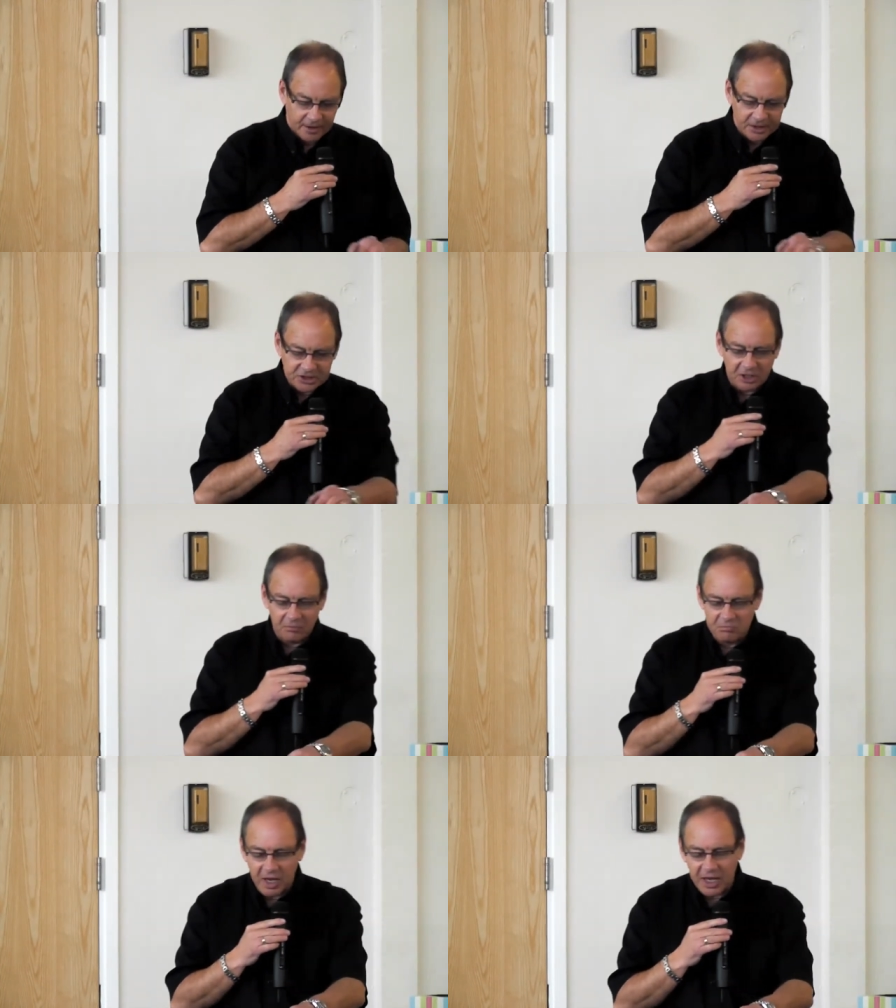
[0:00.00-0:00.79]
Isn't it
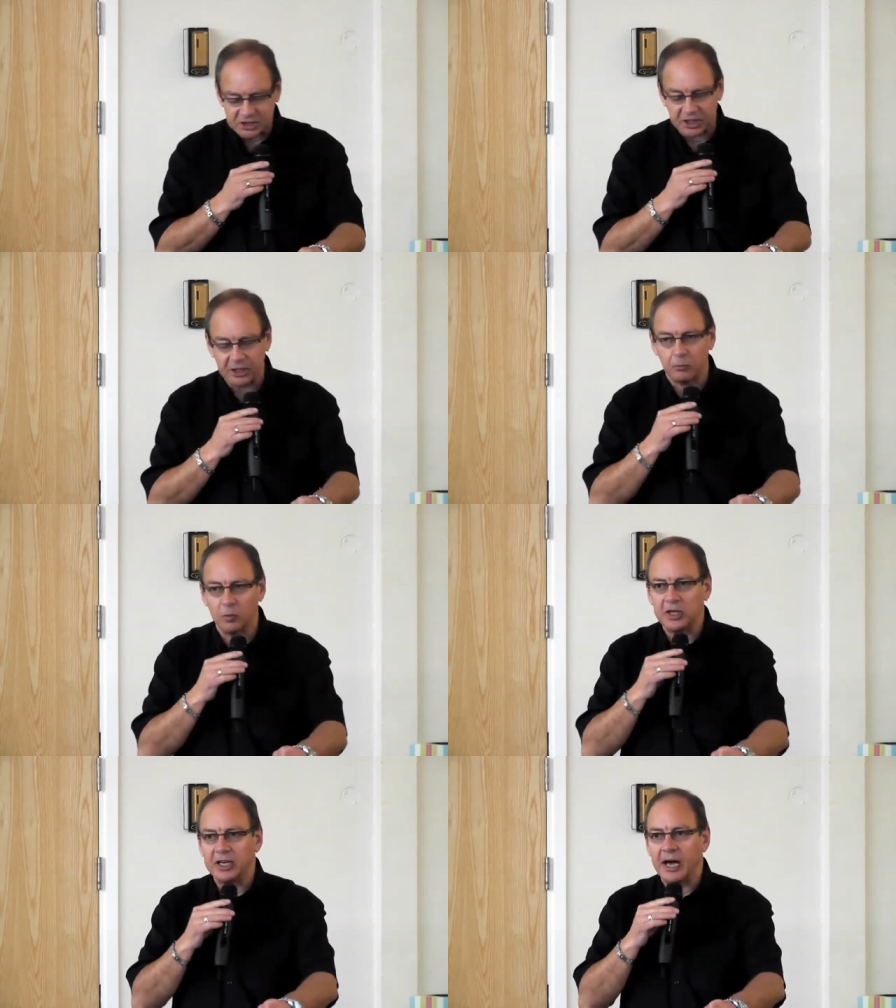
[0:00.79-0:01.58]
amazing that
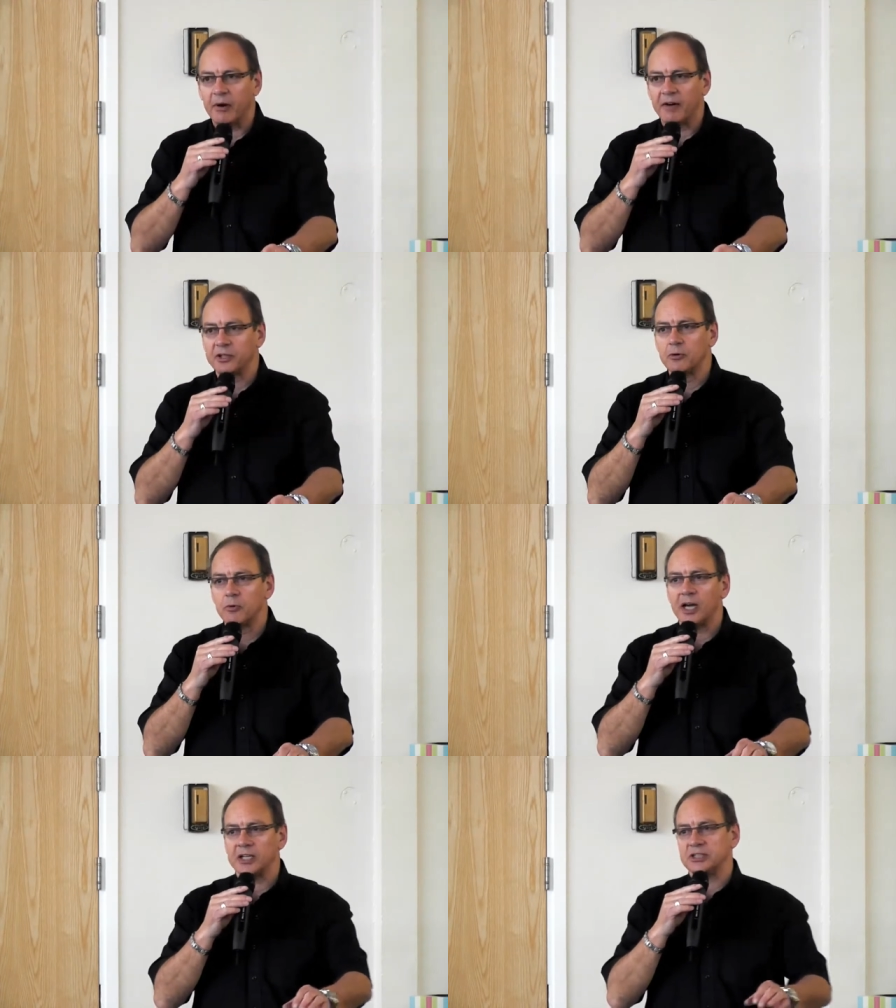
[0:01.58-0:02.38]
we now have the
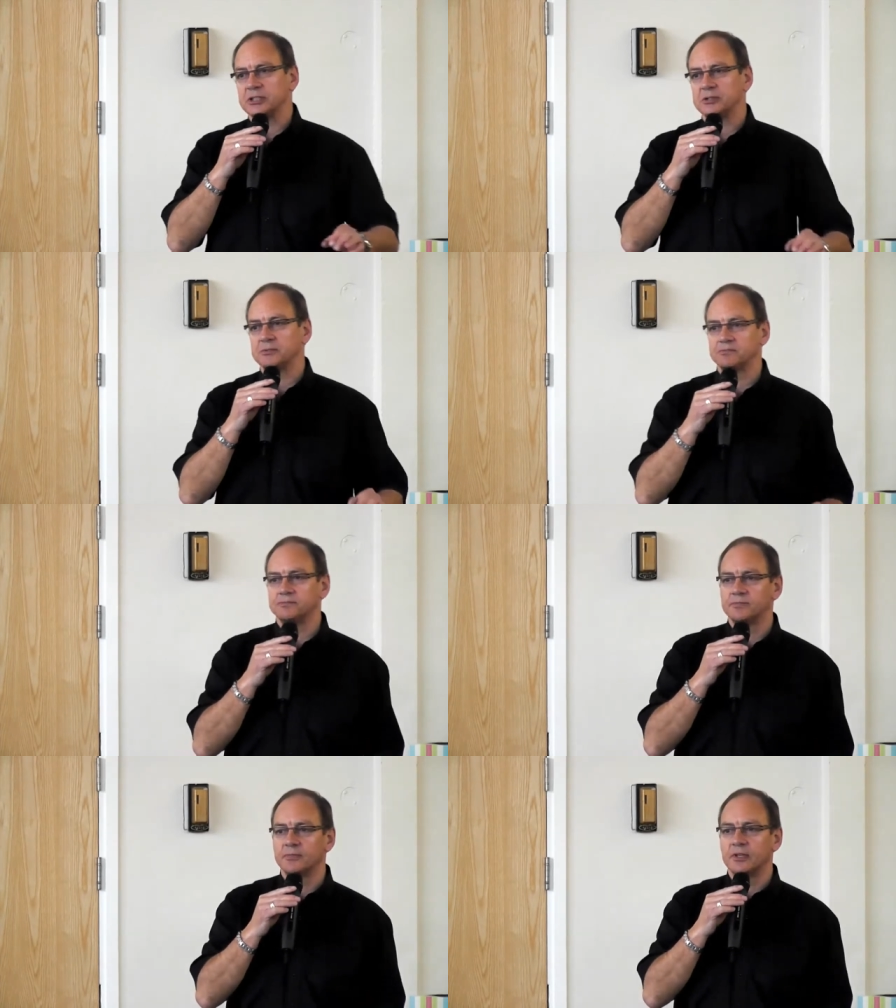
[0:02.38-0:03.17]
right?
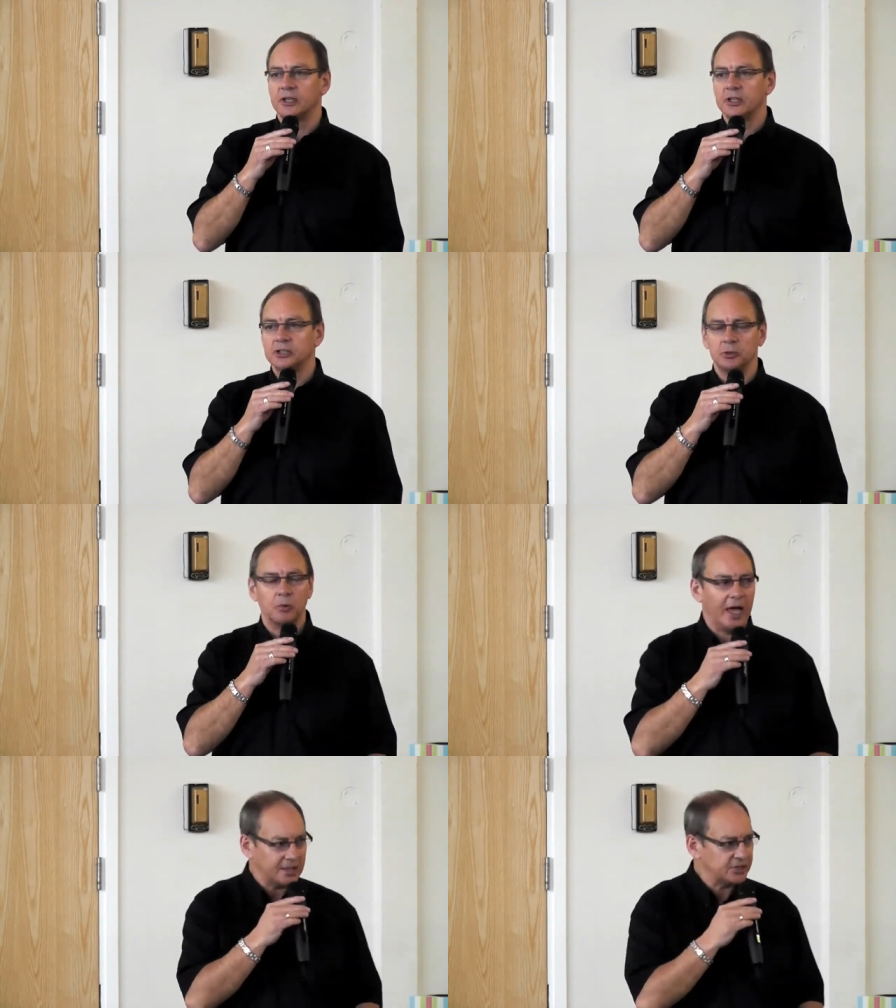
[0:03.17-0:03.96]

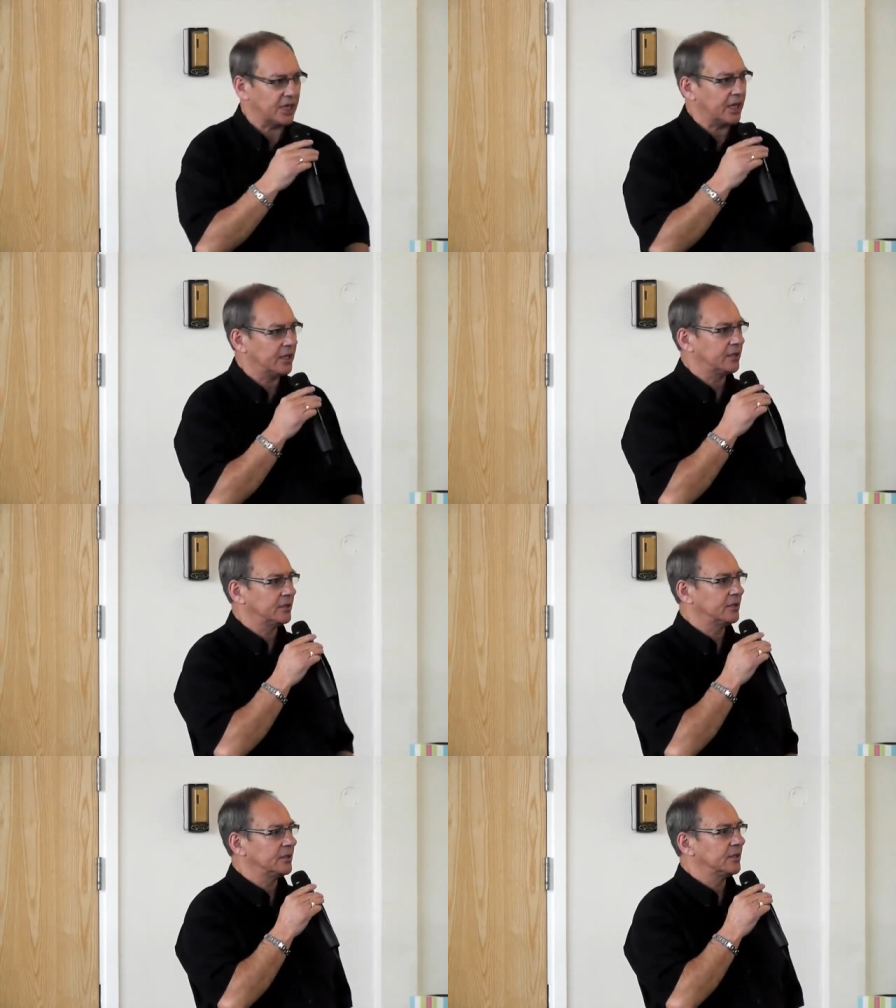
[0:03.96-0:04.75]
to enter
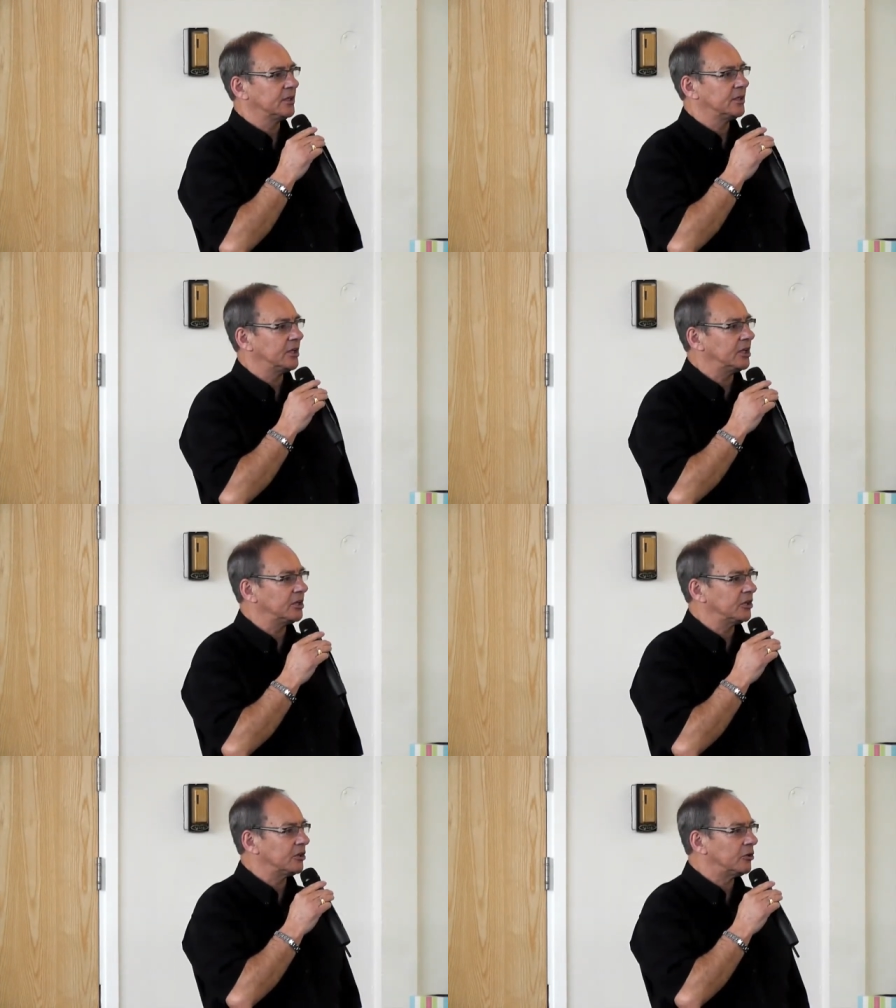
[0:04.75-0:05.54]

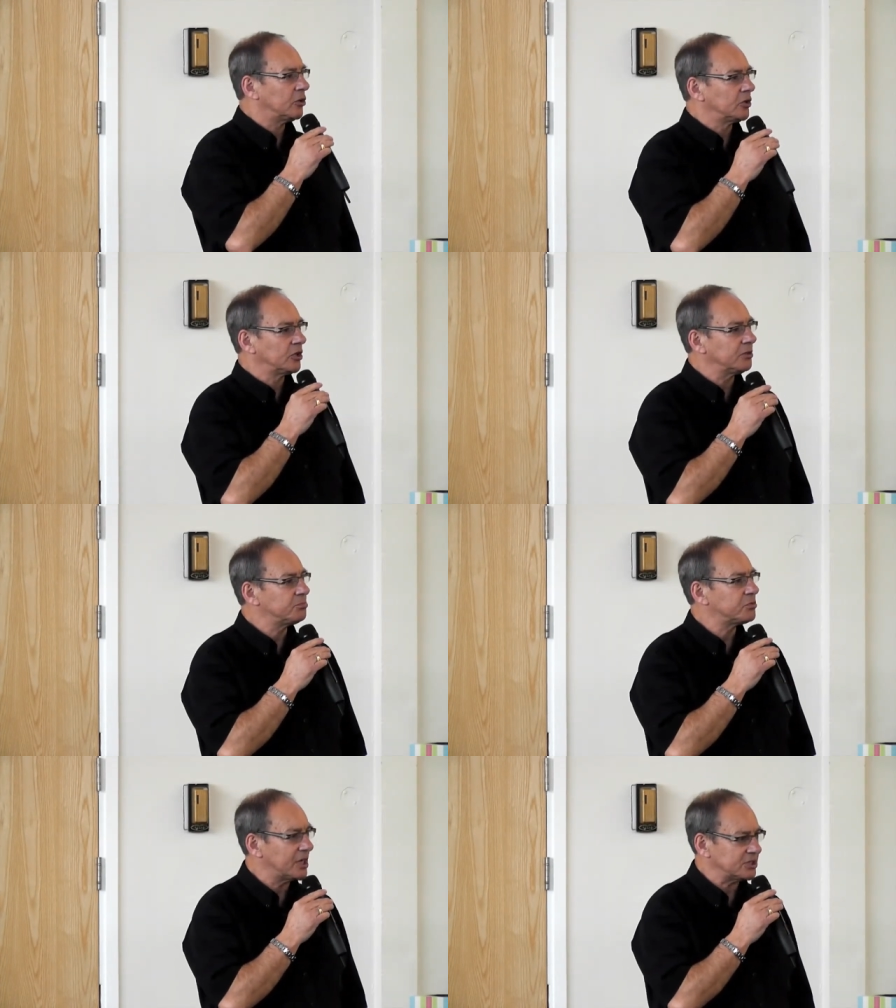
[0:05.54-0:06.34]
into the holy
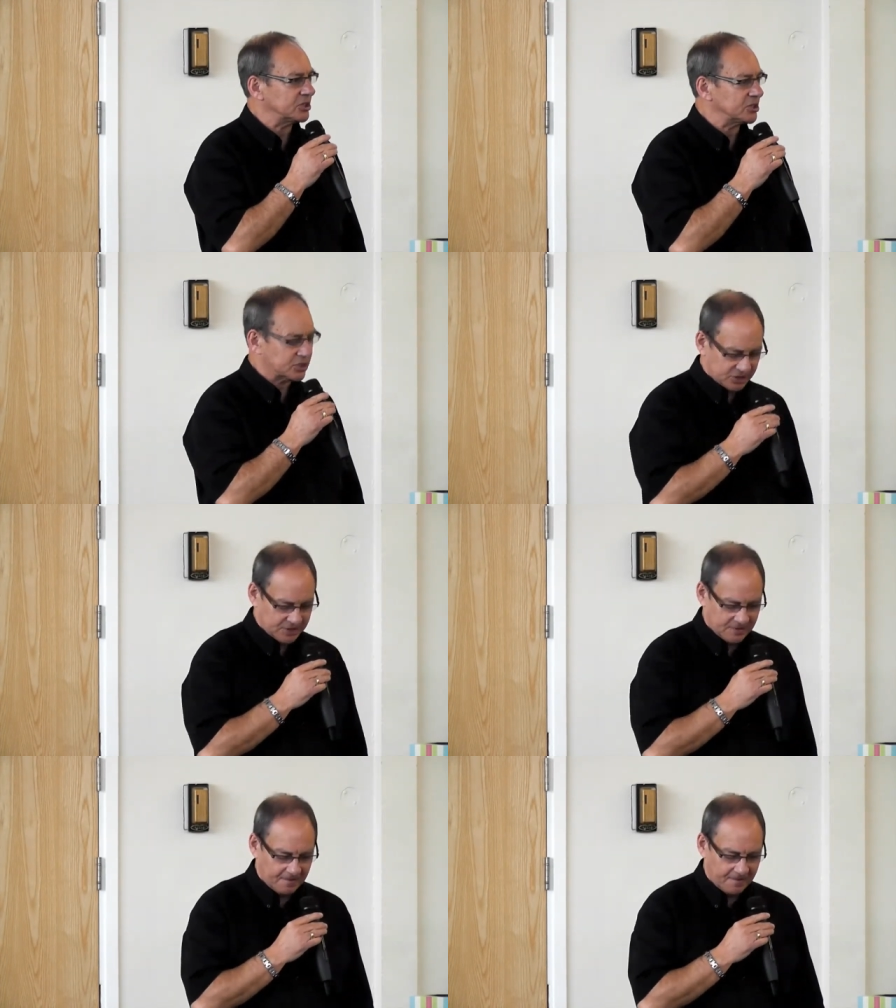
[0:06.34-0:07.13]

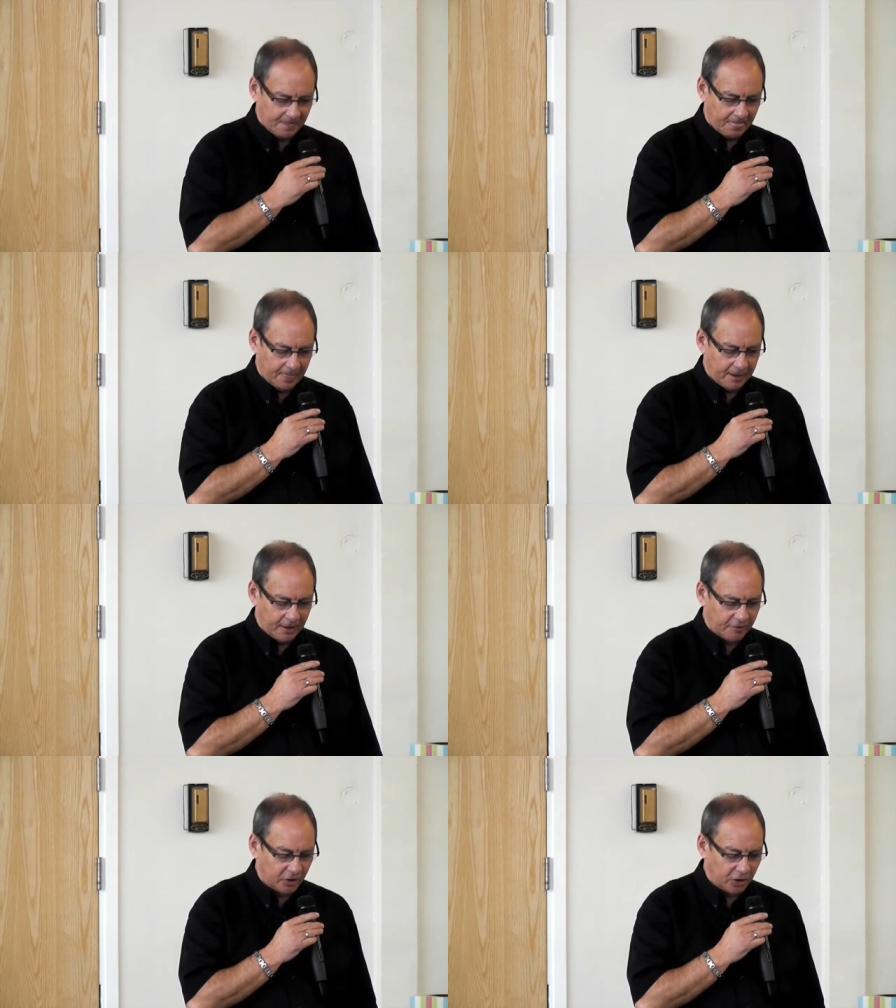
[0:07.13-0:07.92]
presence
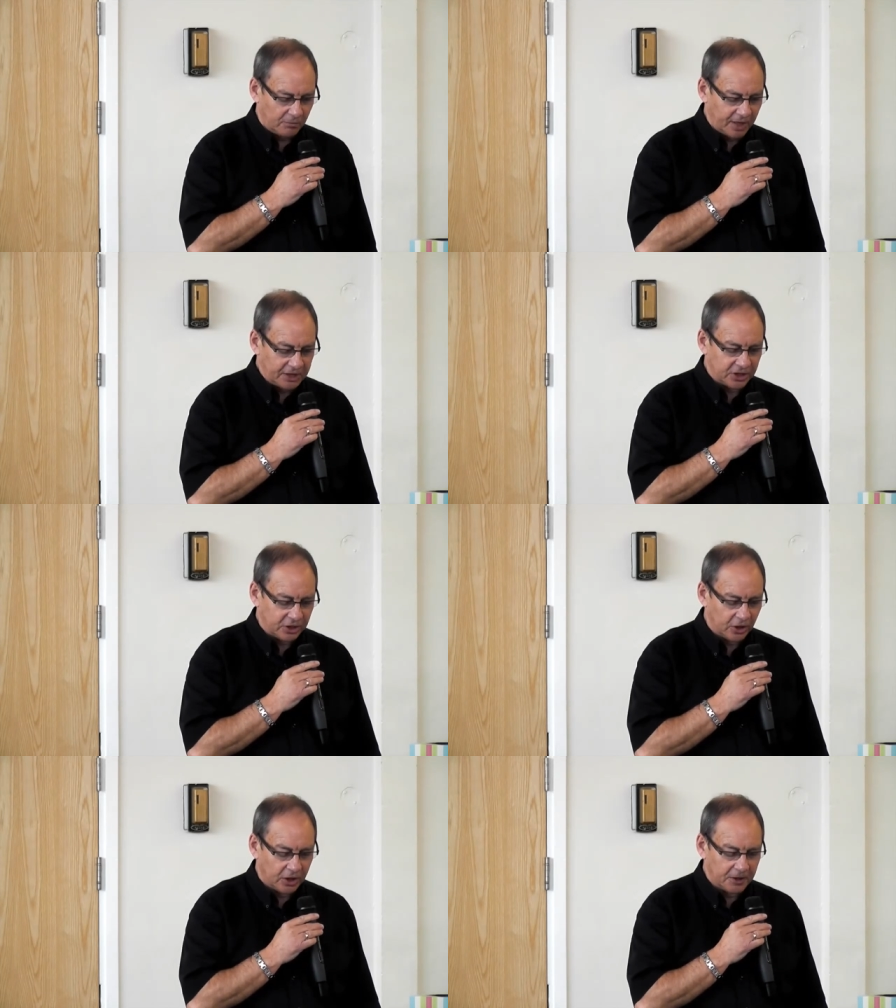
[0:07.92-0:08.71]
of Almighty
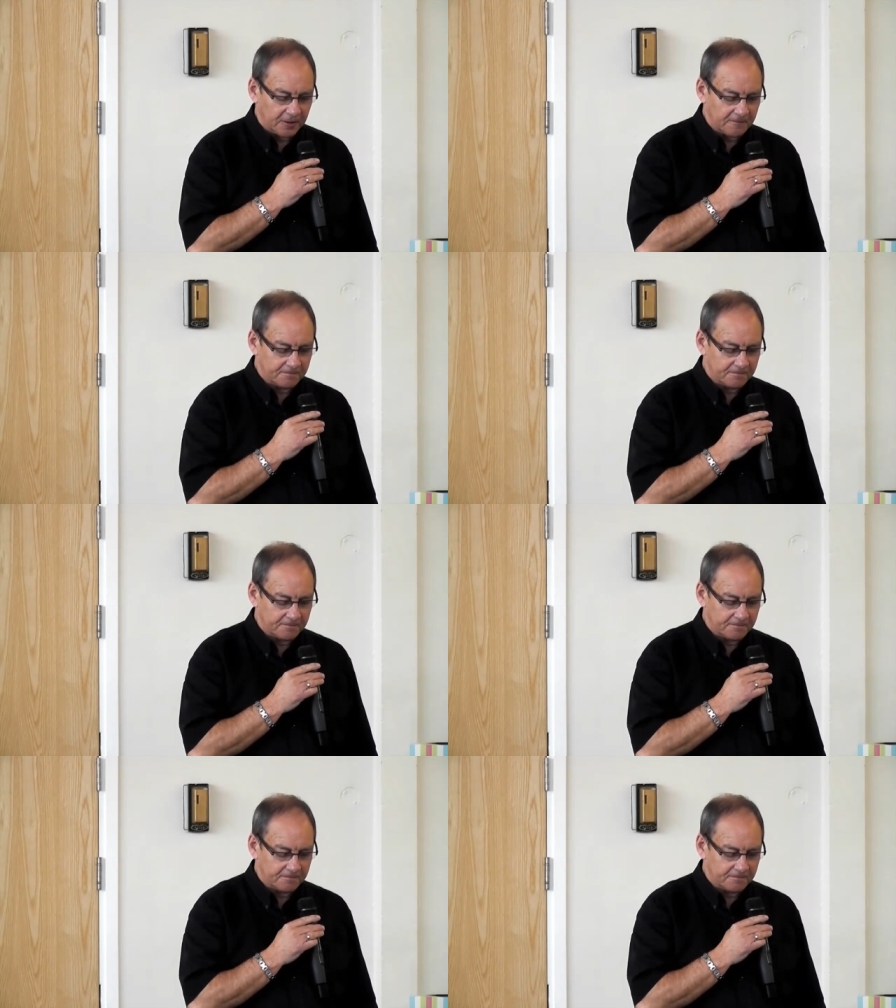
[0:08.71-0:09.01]
God.